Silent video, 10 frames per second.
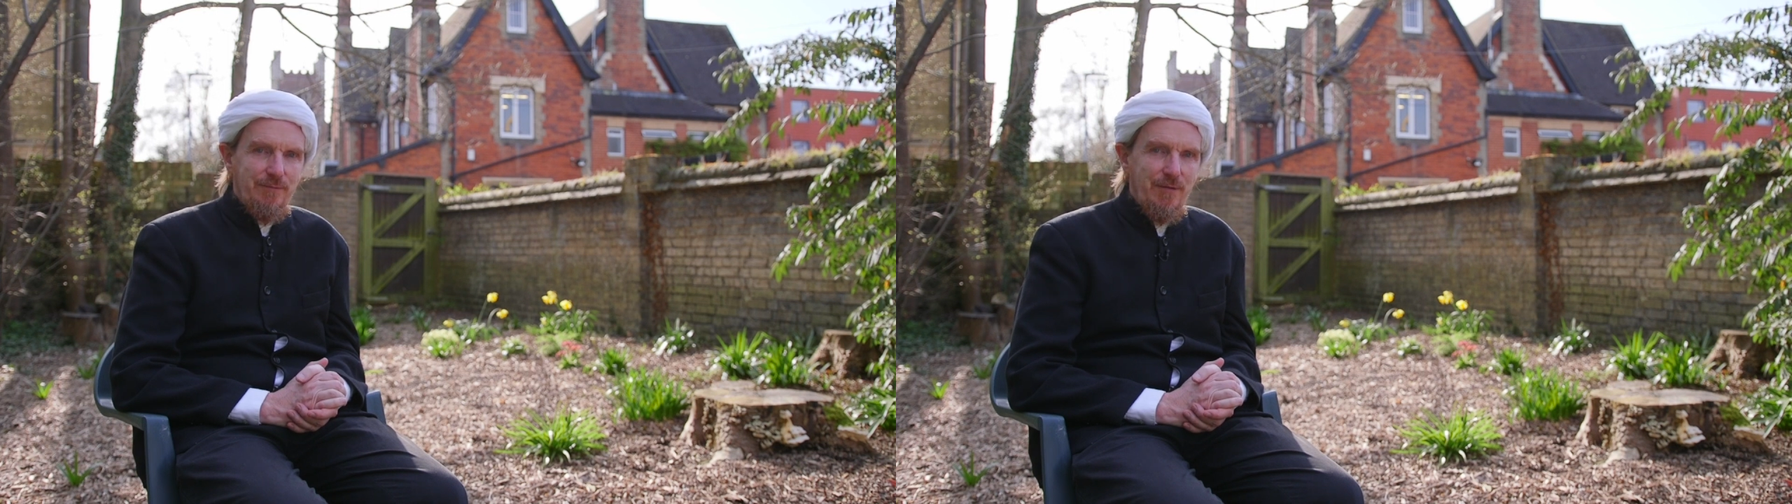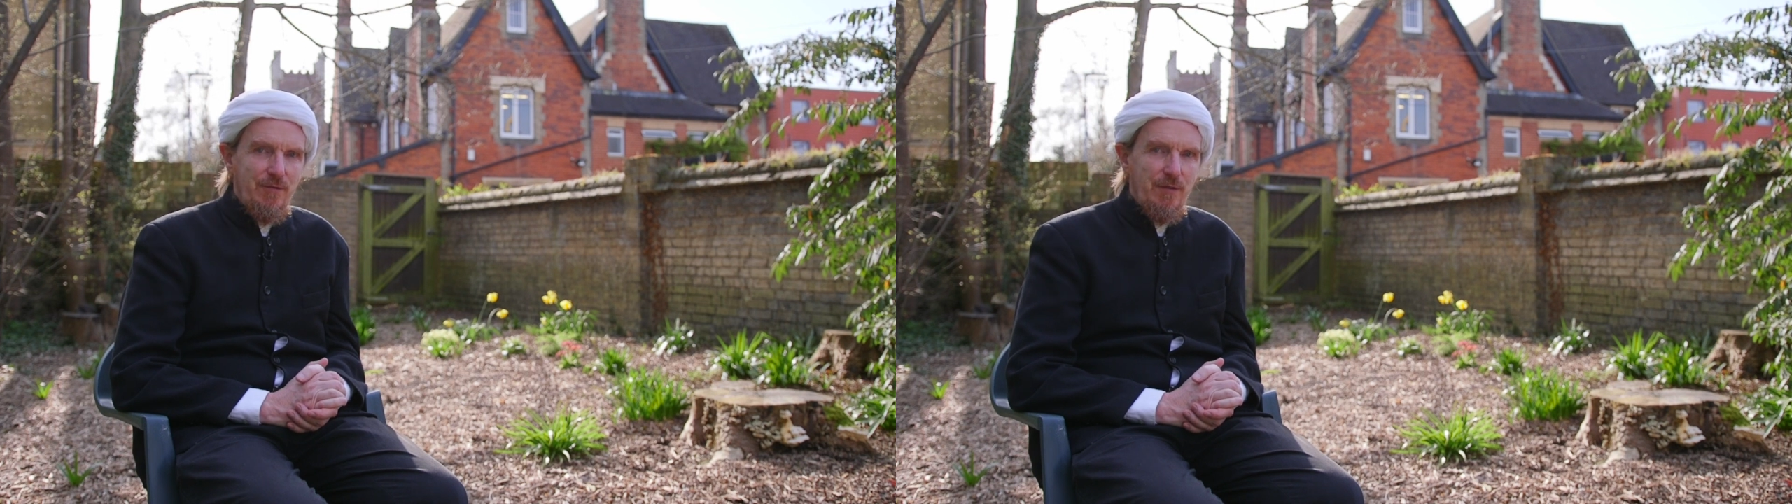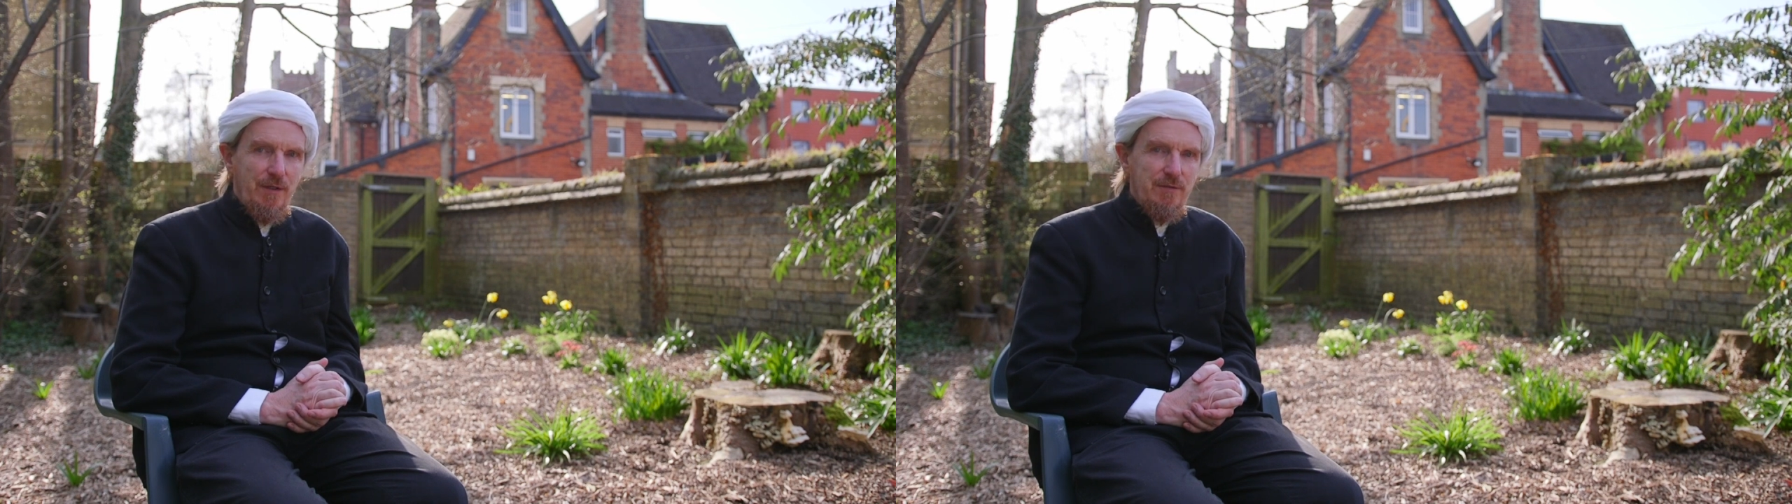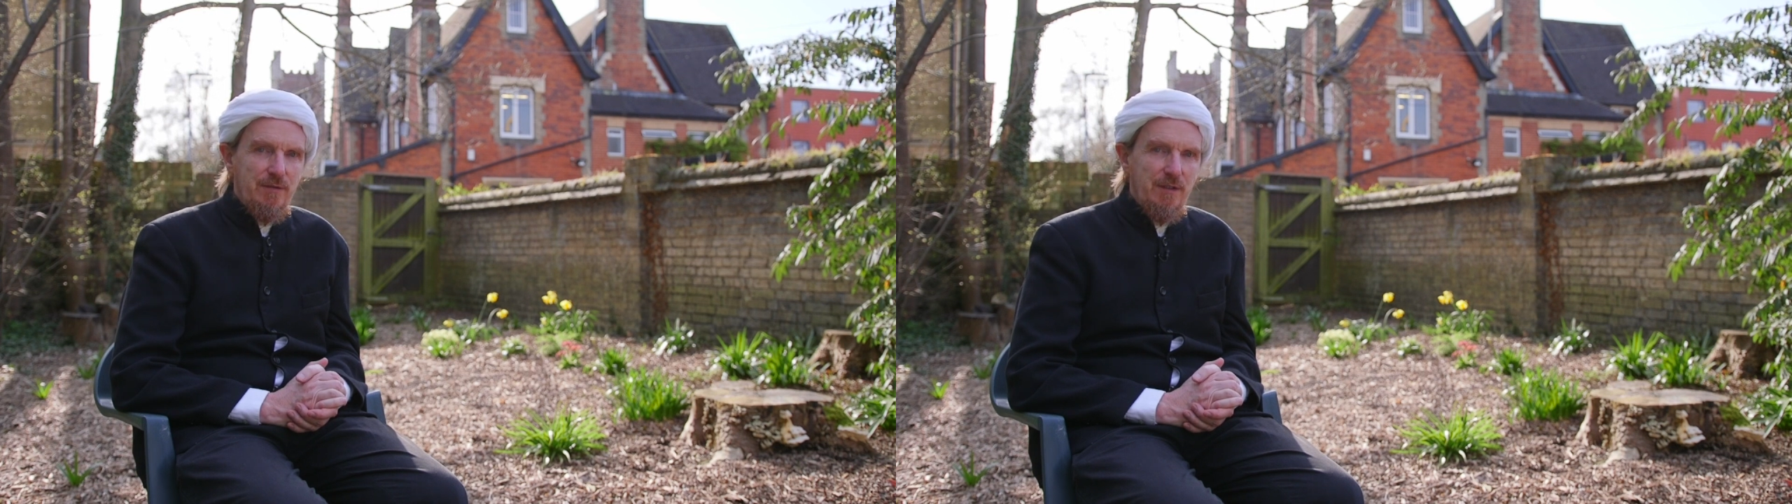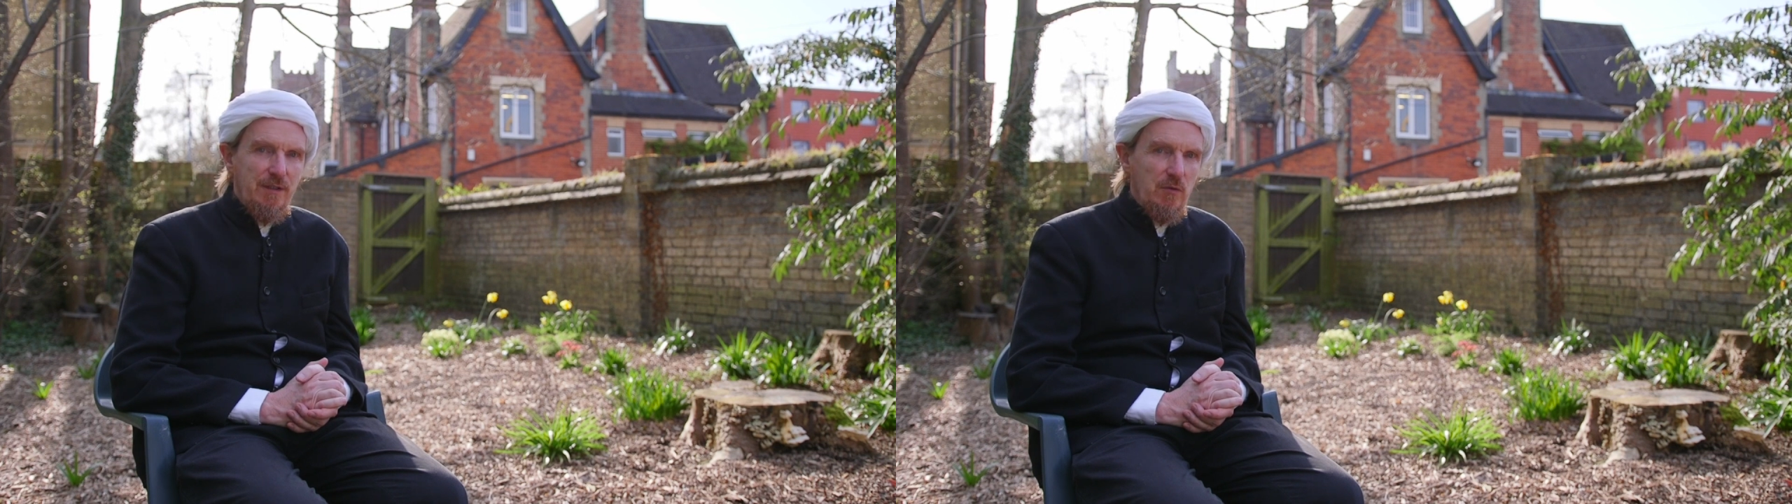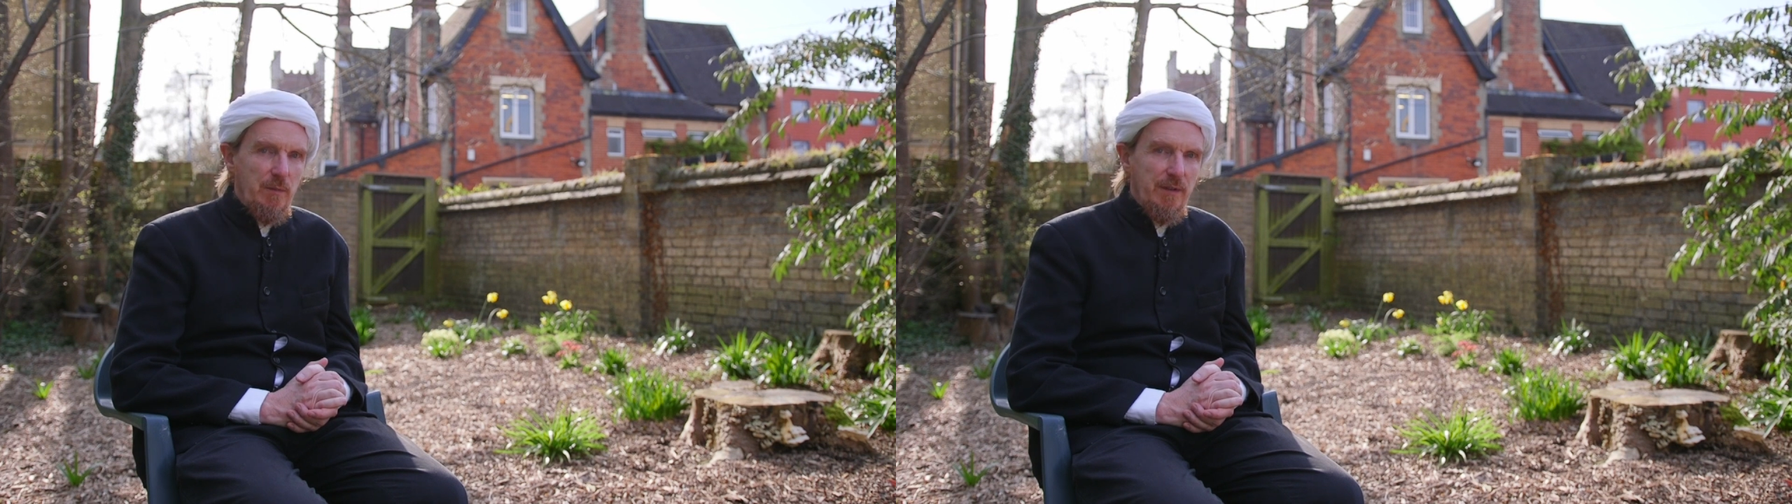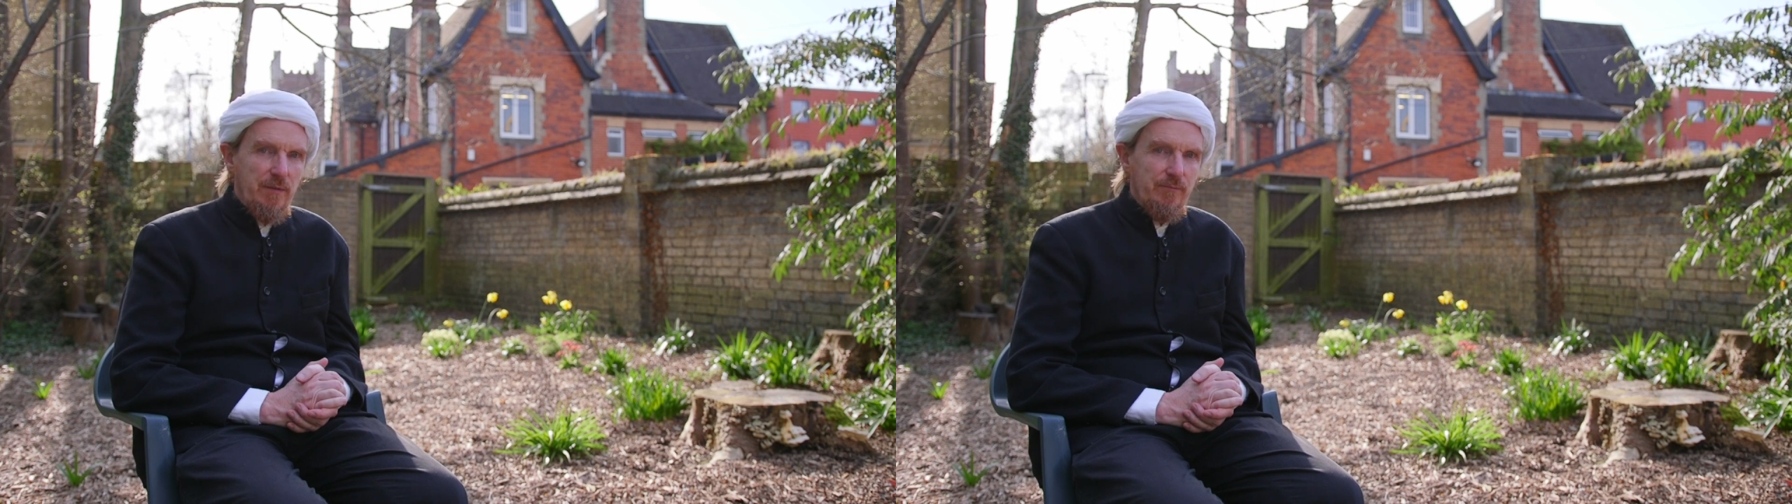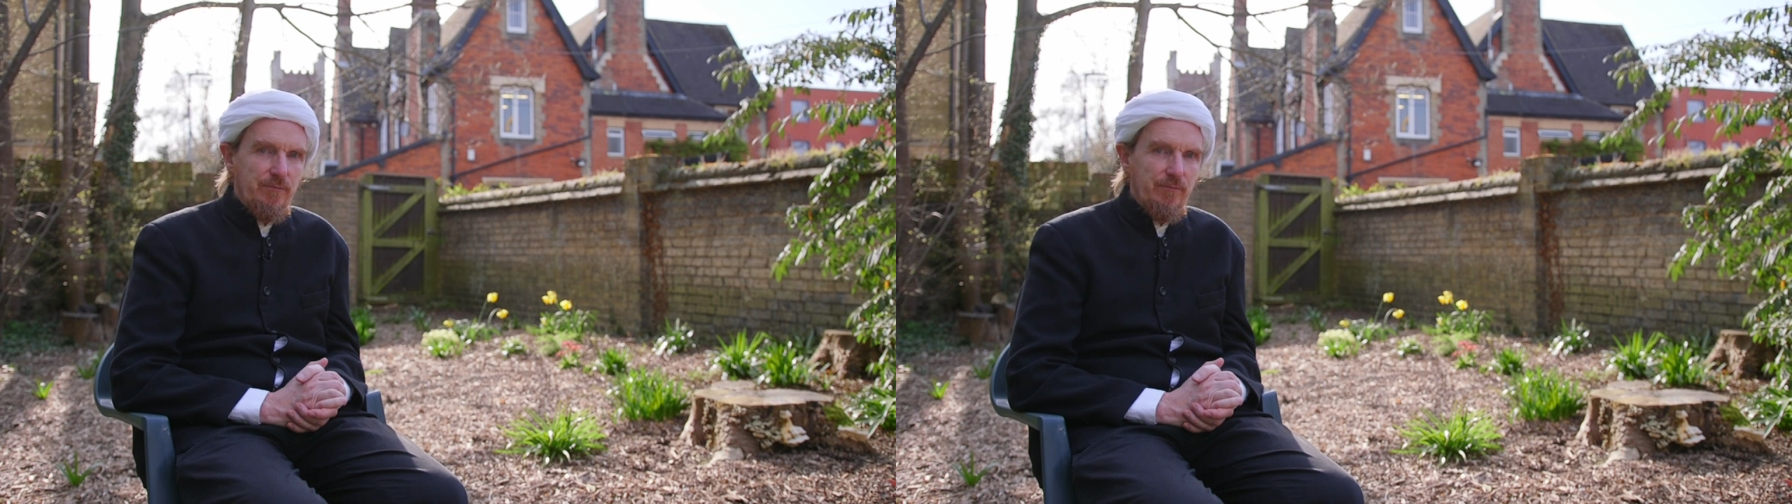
in the United Kingdom now.